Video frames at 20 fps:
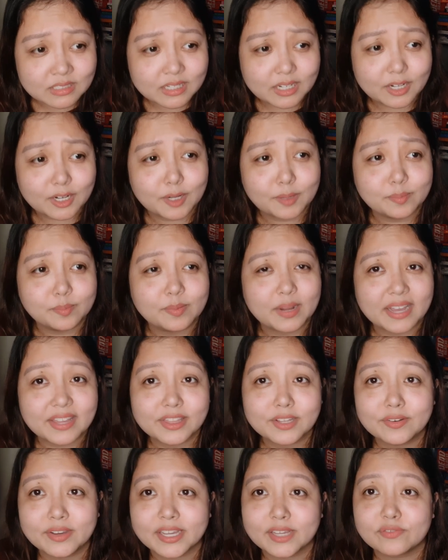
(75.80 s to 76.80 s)
By
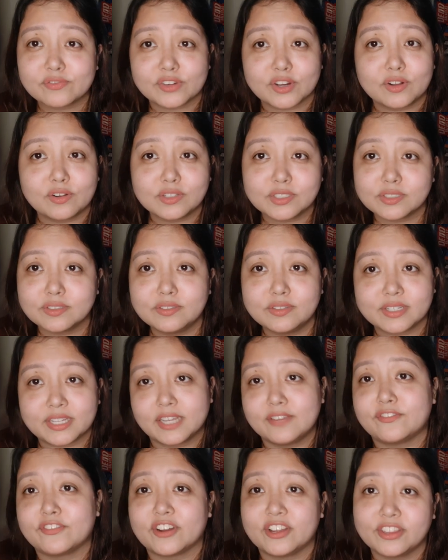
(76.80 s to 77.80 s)
the way, if you're also
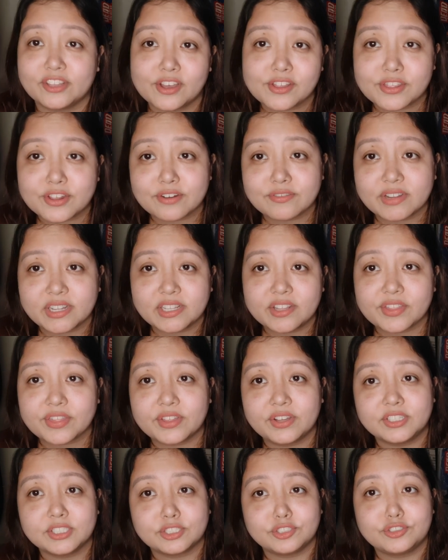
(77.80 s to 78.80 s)
looking for another
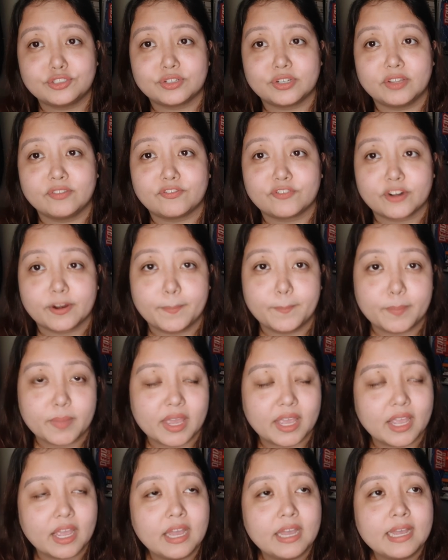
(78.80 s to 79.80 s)
readathon to join for
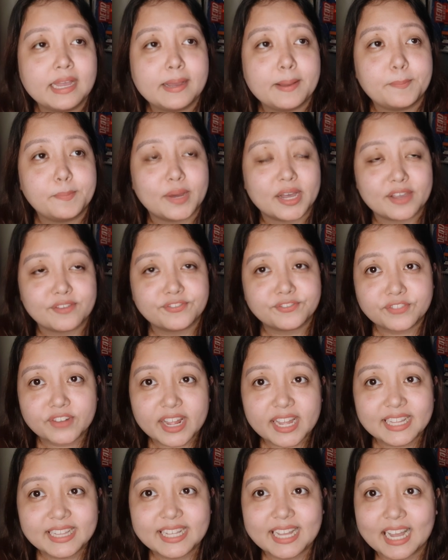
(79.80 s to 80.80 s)
May, my
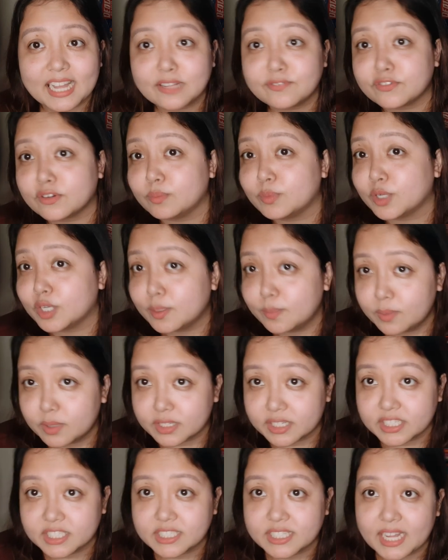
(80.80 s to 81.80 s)
friend Kat from her
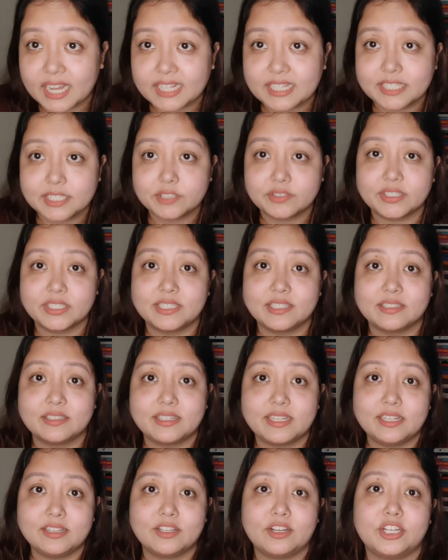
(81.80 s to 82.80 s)
bookish site has
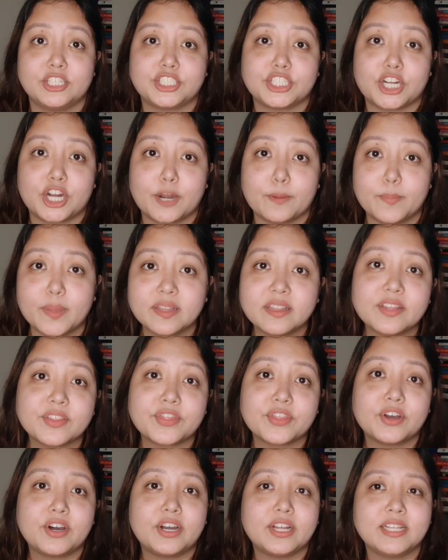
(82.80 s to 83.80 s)
recently launched our
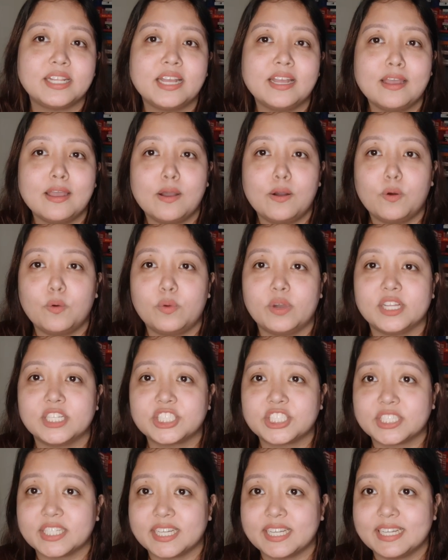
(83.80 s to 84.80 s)
Readathon,
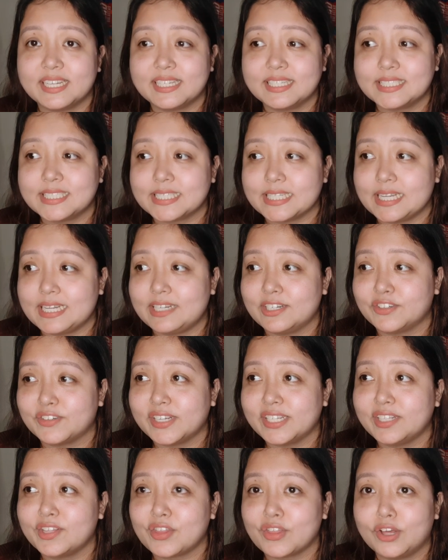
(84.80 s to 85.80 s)
which is a
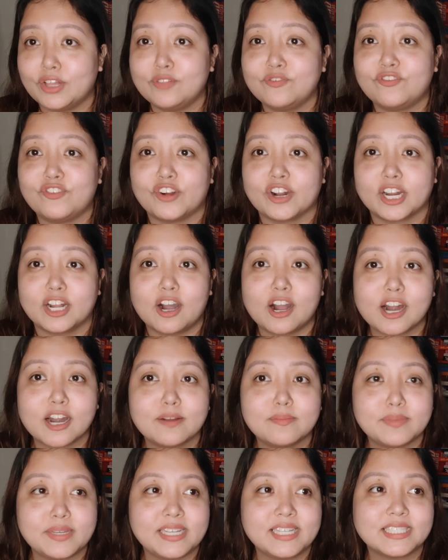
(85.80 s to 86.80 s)
readathon for
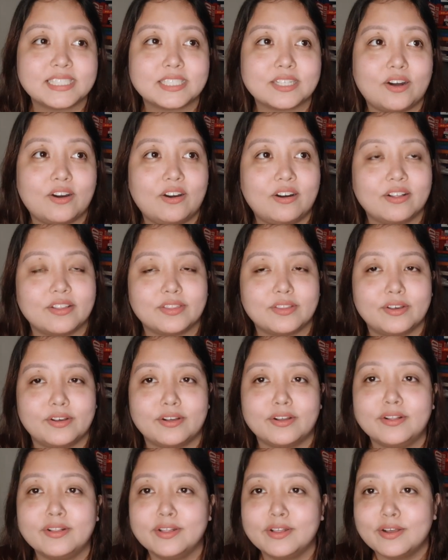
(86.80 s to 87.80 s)
armies, all
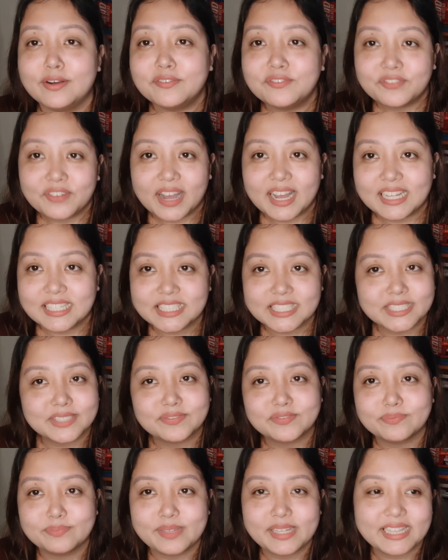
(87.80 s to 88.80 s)
the fans
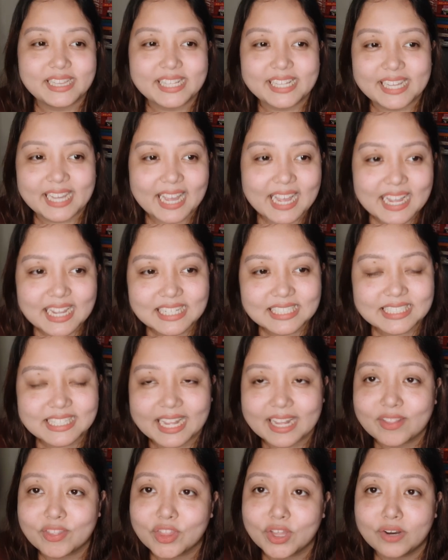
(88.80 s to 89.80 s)
of BTS.
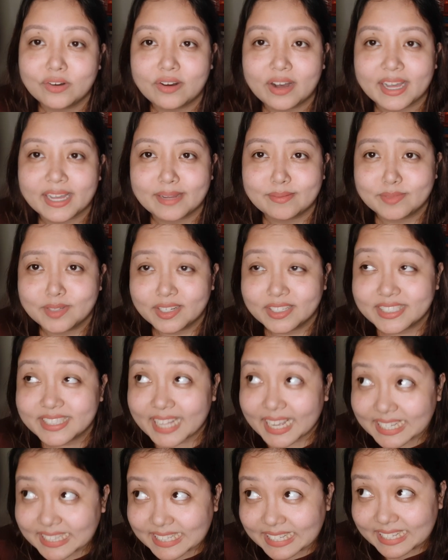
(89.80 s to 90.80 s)
And though I am not
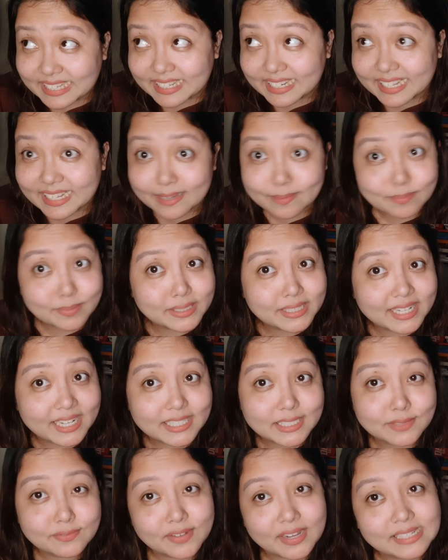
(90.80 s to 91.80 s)
technically a
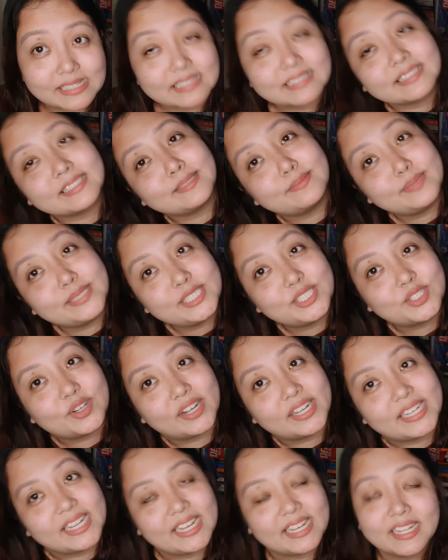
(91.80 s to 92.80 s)
BTS fan, I'll still be
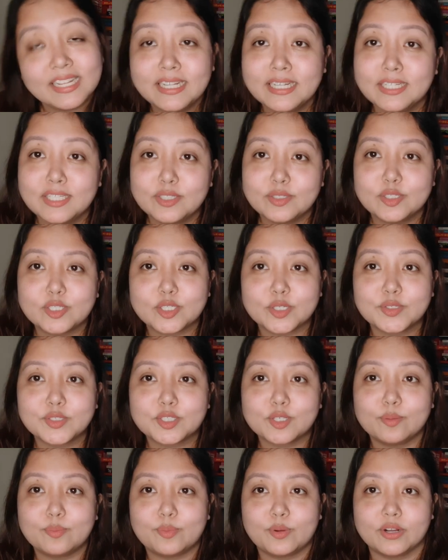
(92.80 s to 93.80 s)
joining to show
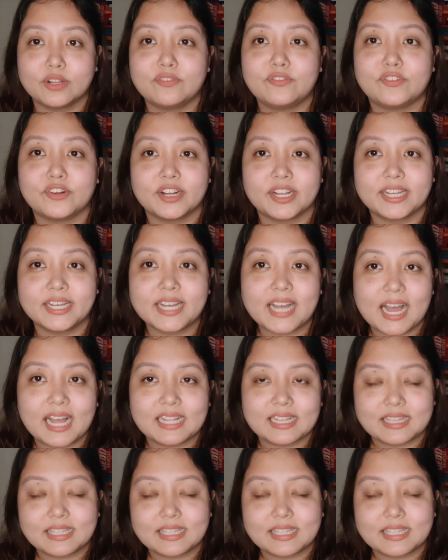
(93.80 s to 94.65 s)
support for Kat.